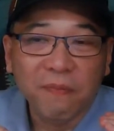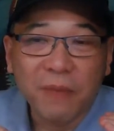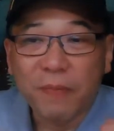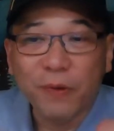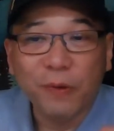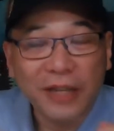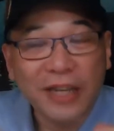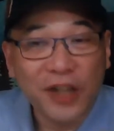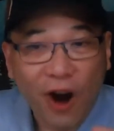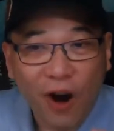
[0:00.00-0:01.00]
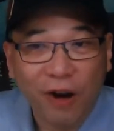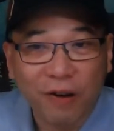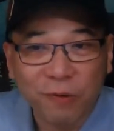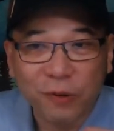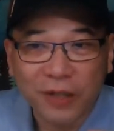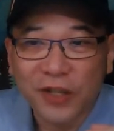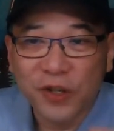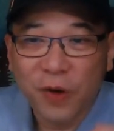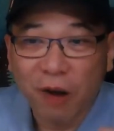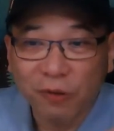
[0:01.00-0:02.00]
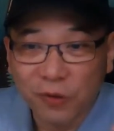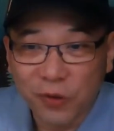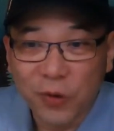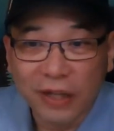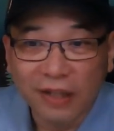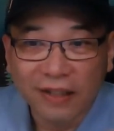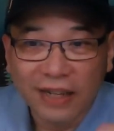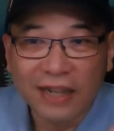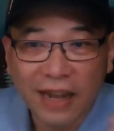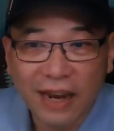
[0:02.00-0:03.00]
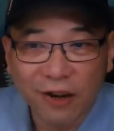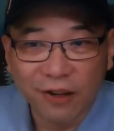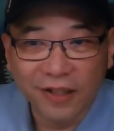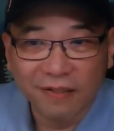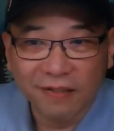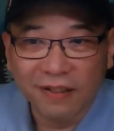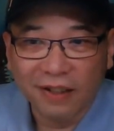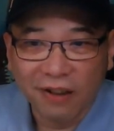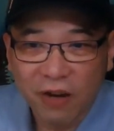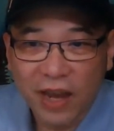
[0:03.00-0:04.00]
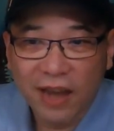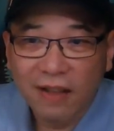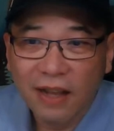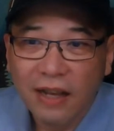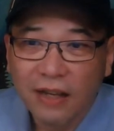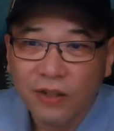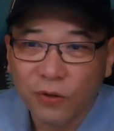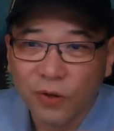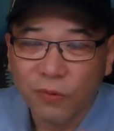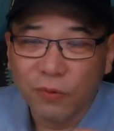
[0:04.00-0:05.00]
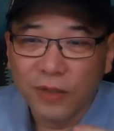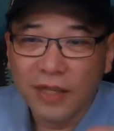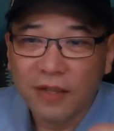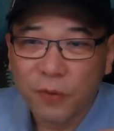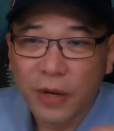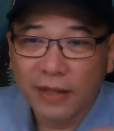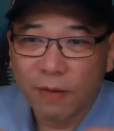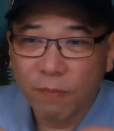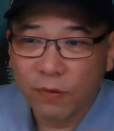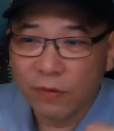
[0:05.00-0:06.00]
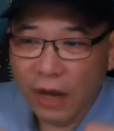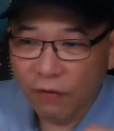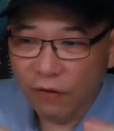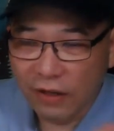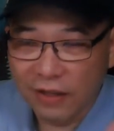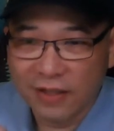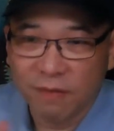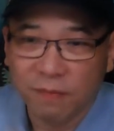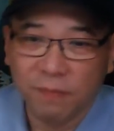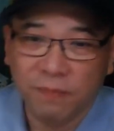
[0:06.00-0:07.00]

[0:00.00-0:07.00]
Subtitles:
people who teach art will teach you how to do it in layers. Okay, so you will see 3 examples after this.